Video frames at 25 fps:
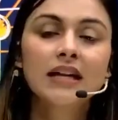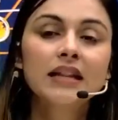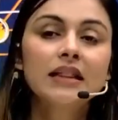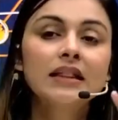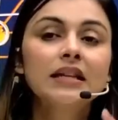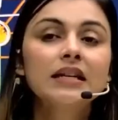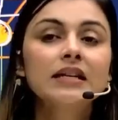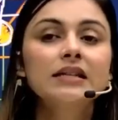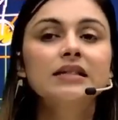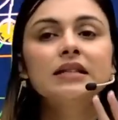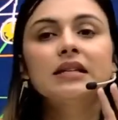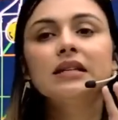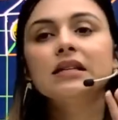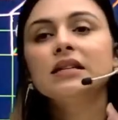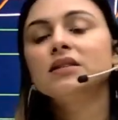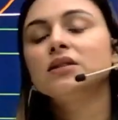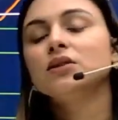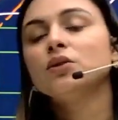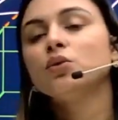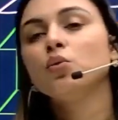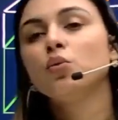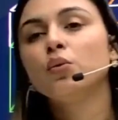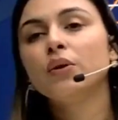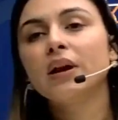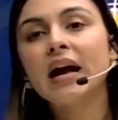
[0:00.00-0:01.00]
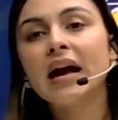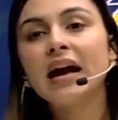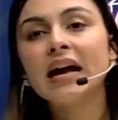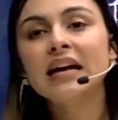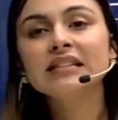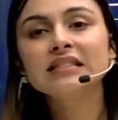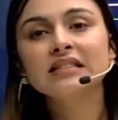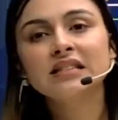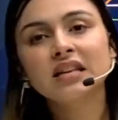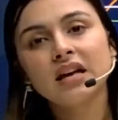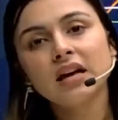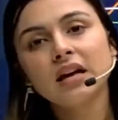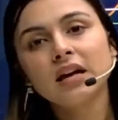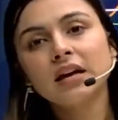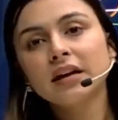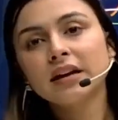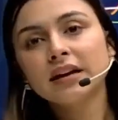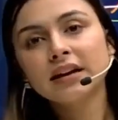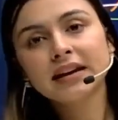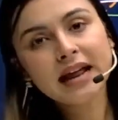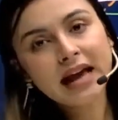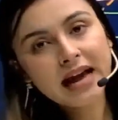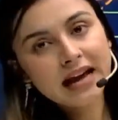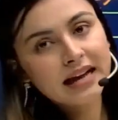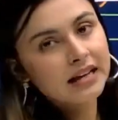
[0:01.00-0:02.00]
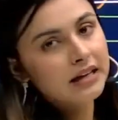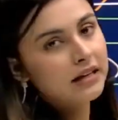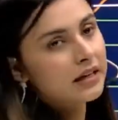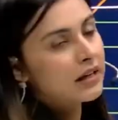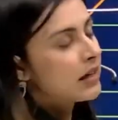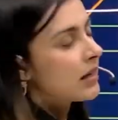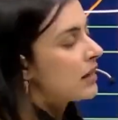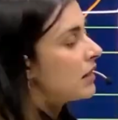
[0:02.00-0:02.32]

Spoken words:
This is known as rank.